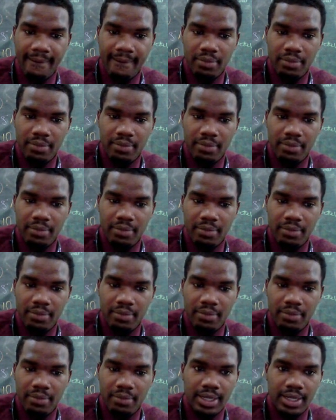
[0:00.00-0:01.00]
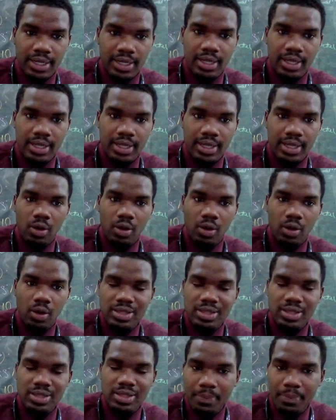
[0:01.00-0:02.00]
Alright. What
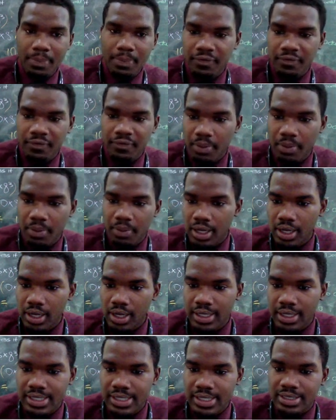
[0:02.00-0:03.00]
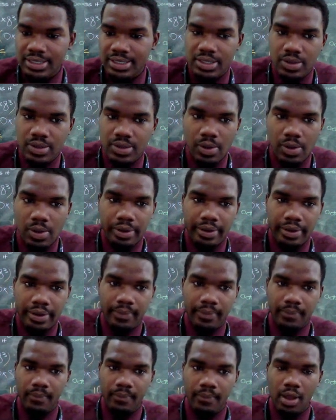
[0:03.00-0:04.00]
type of polygon is this, Corey?
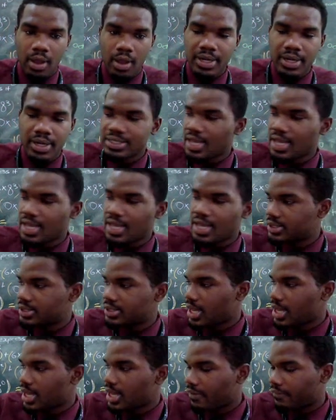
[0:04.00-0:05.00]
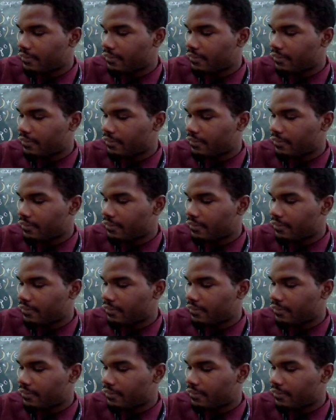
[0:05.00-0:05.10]
How many sides does it have?